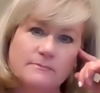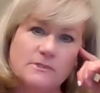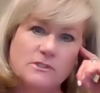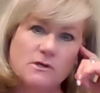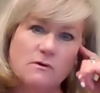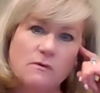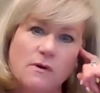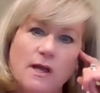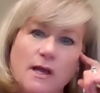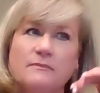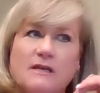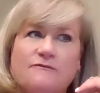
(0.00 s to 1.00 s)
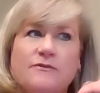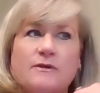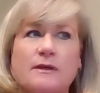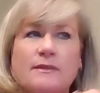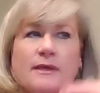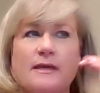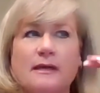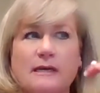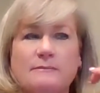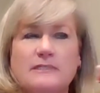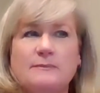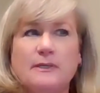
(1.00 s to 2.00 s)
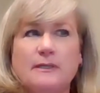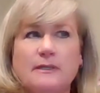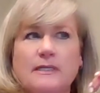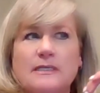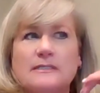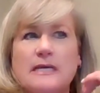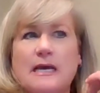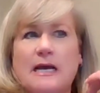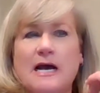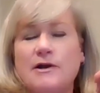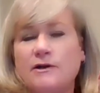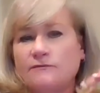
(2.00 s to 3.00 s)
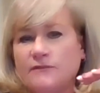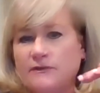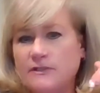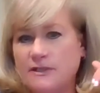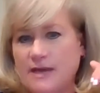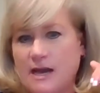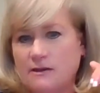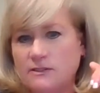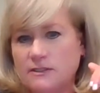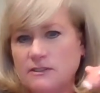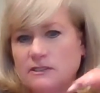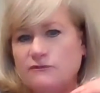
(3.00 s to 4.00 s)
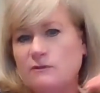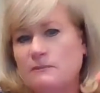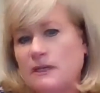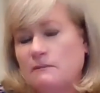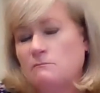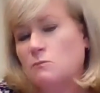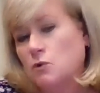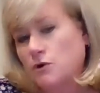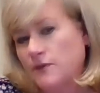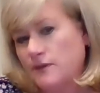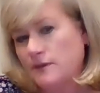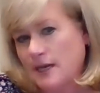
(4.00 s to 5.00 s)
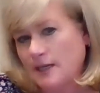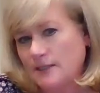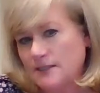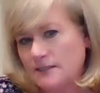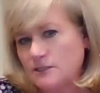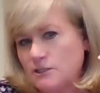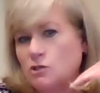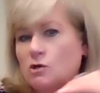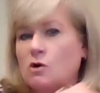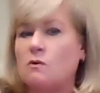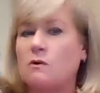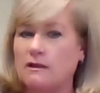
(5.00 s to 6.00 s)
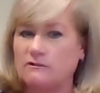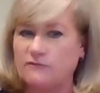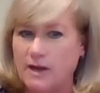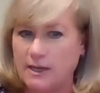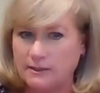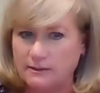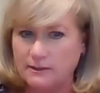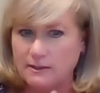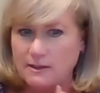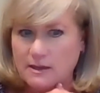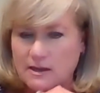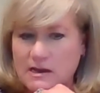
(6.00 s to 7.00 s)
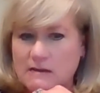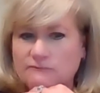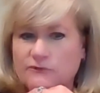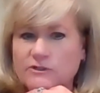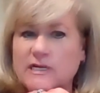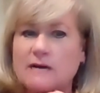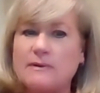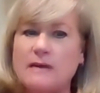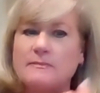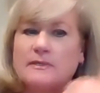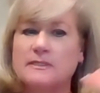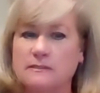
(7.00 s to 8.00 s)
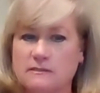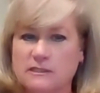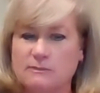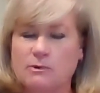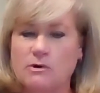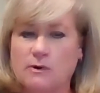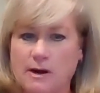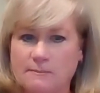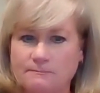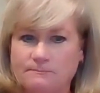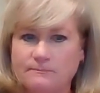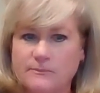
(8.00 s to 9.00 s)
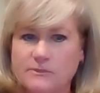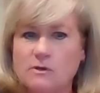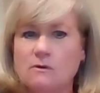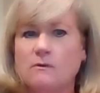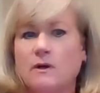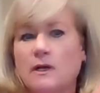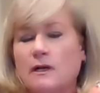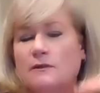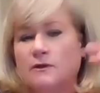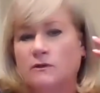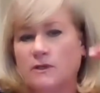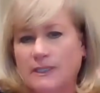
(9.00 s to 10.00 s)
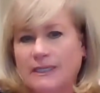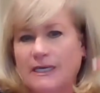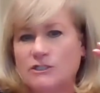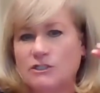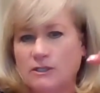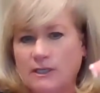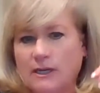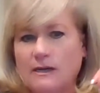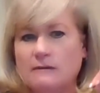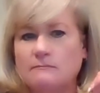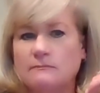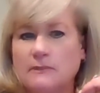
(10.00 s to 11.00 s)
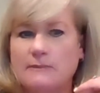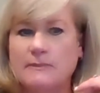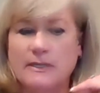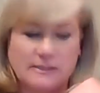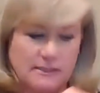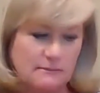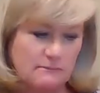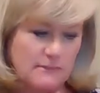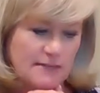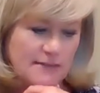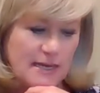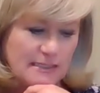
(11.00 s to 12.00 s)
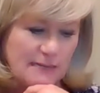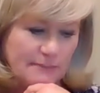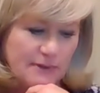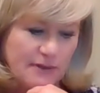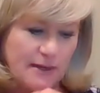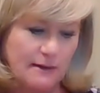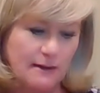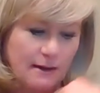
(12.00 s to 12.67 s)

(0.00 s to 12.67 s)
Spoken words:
So if the income typically is $150,000, if you make more than that, then you don't qualify for down payment assistance program. So they're looking at your income limits and that type of thing.